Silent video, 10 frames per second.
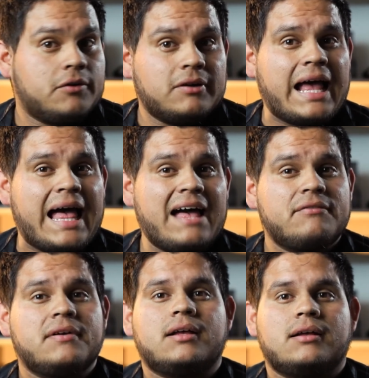you don't
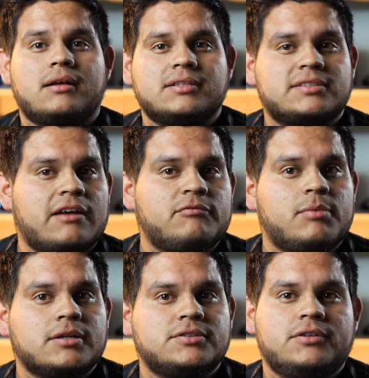have a
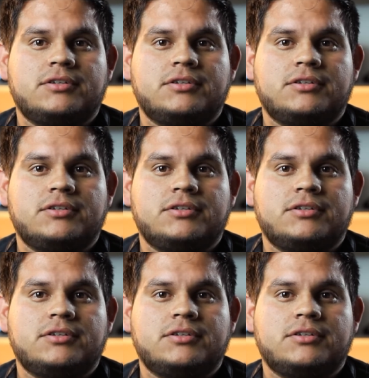softbox,